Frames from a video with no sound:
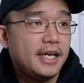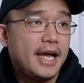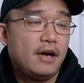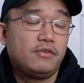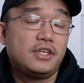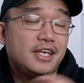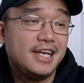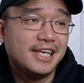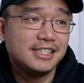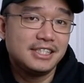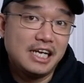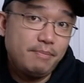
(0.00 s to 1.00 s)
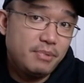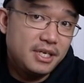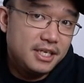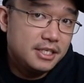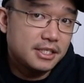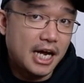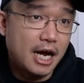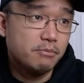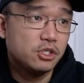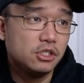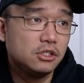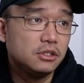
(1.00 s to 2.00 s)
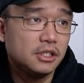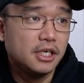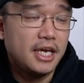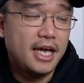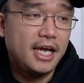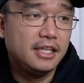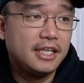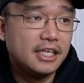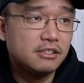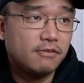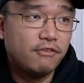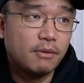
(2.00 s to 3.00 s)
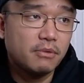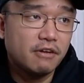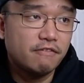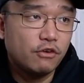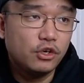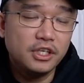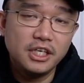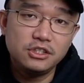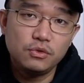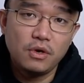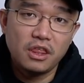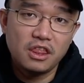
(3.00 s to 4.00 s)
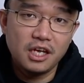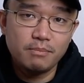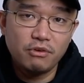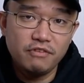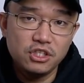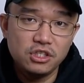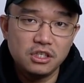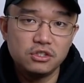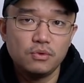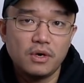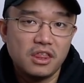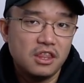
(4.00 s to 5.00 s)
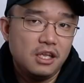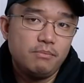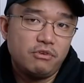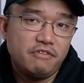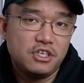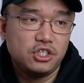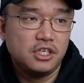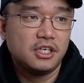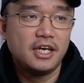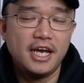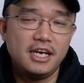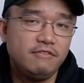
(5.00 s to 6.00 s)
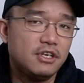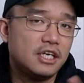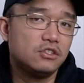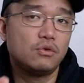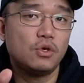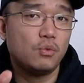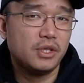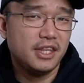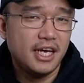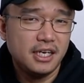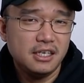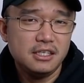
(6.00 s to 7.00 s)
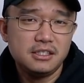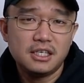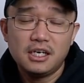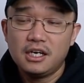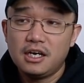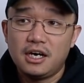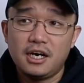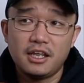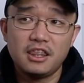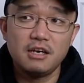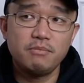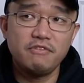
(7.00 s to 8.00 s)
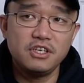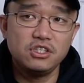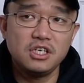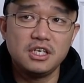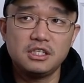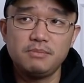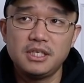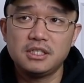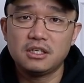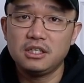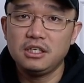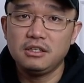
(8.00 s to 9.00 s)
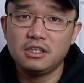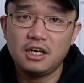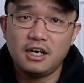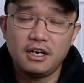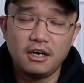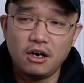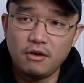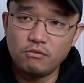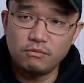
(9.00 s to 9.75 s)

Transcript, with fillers: Now, the next step is optional, and that's from converting it to a thick provisioning to a thin provisioning. And if you guys don't know what that is, thick provisioning is basically the